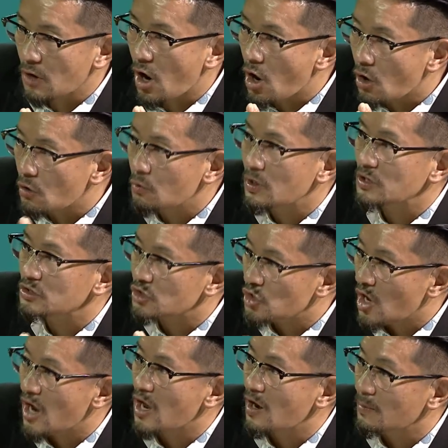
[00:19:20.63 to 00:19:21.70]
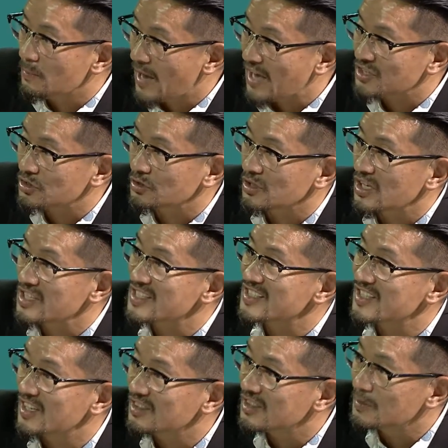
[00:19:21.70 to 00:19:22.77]
always try our best to
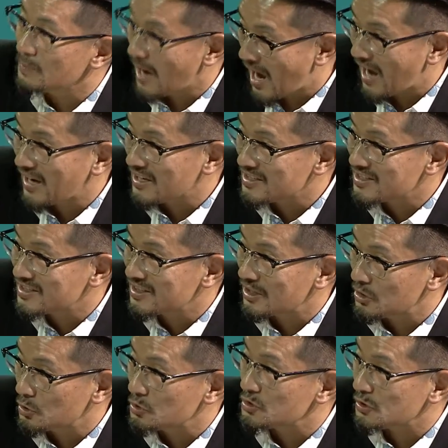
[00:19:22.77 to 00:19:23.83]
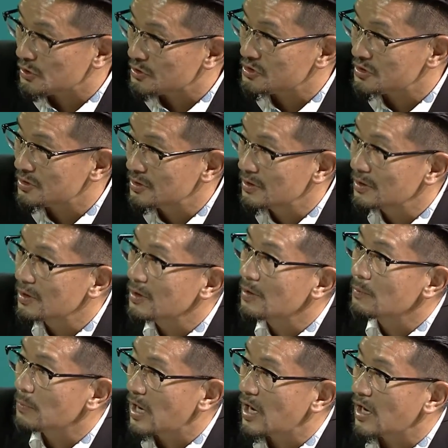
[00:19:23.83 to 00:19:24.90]
incentivize the users
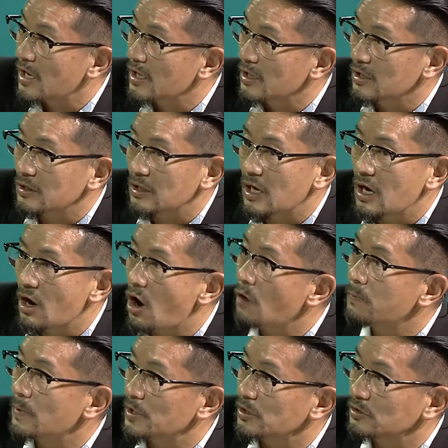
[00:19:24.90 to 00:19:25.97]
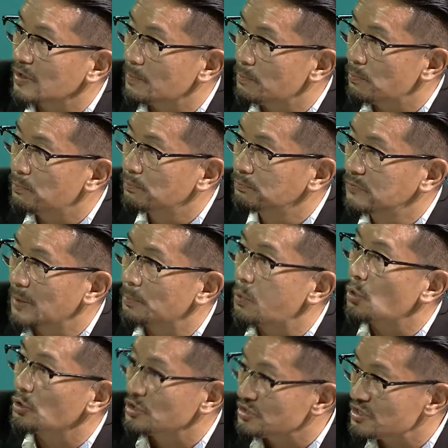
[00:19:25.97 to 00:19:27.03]
by offering the
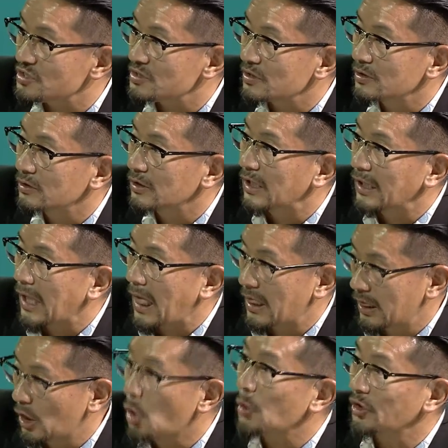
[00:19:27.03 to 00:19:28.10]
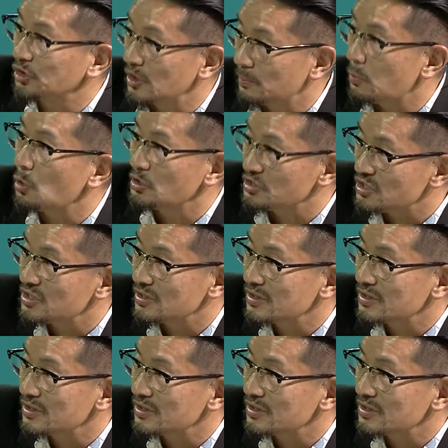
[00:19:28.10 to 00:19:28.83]
points, the loyalty points.